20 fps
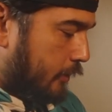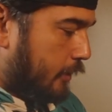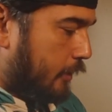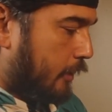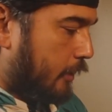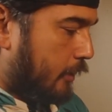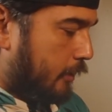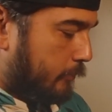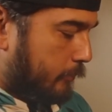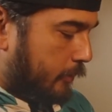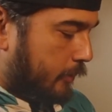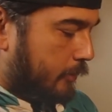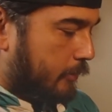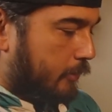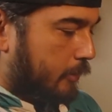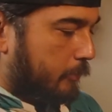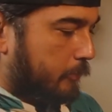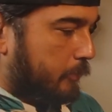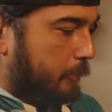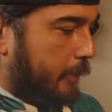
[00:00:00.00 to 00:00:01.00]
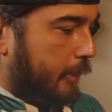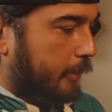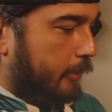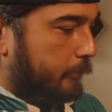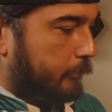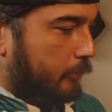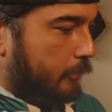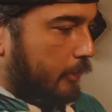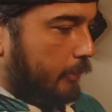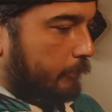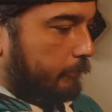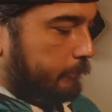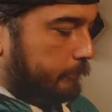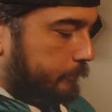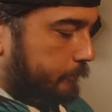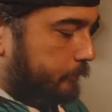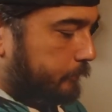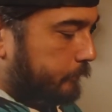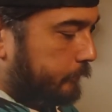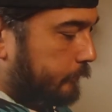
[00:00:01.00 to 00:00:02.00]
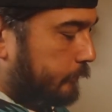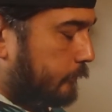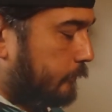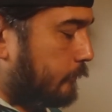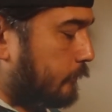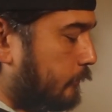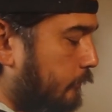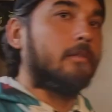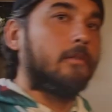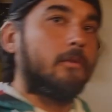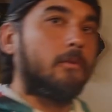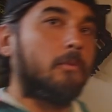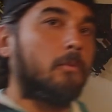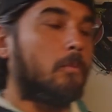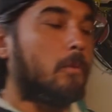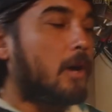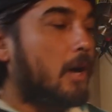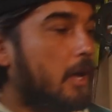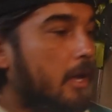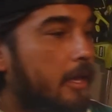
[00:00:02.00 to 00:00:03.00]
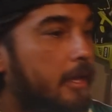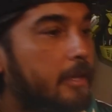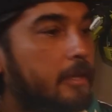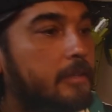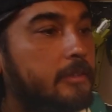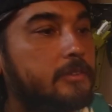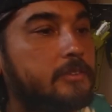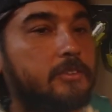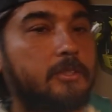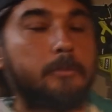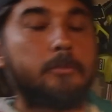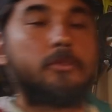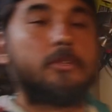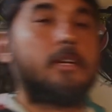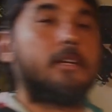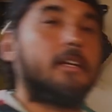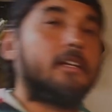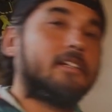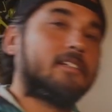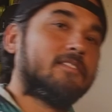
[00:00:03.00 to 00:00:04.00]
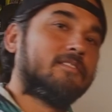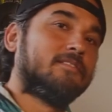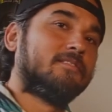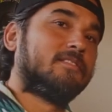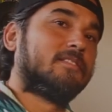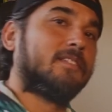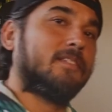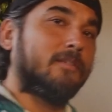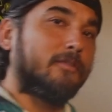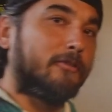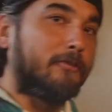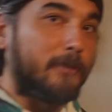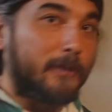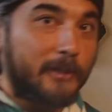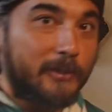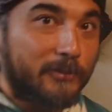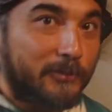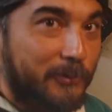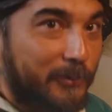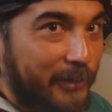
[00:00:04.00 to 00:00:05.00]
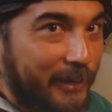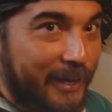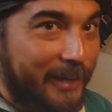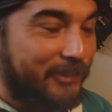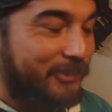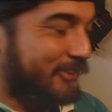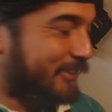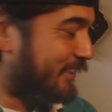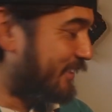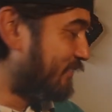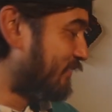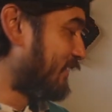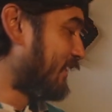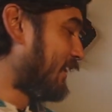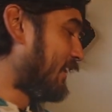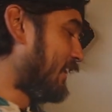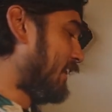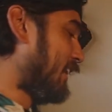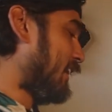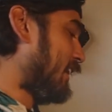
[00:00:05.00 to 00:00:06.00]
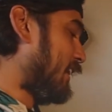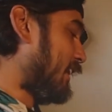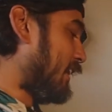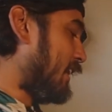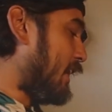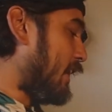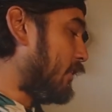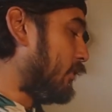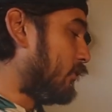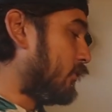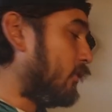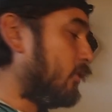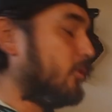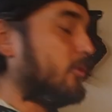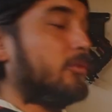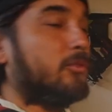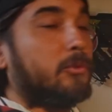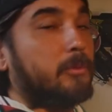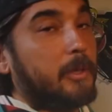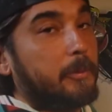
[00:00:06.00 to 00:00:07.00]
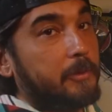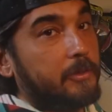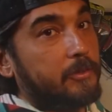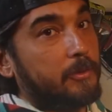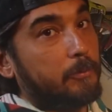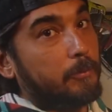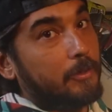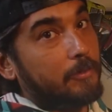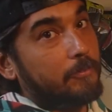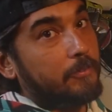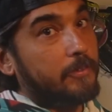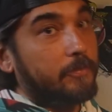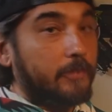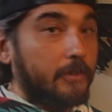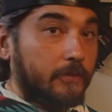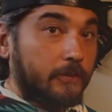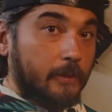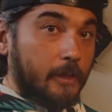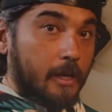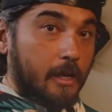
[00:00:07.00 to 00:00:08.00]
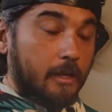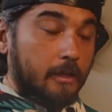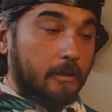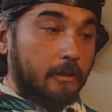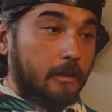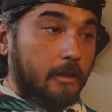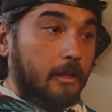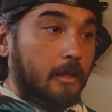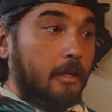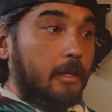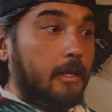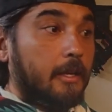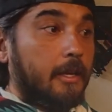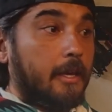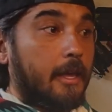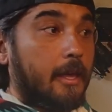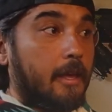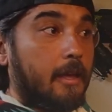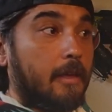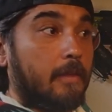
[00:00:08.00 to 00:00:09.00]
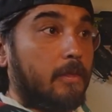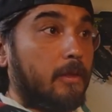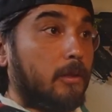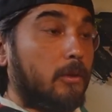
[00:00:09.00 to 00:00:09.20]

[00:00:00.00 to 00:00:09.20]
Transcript: and with an arms backup sight. Why Subsonic? Funny story actually. I used to use the Remington 150s a lot, and the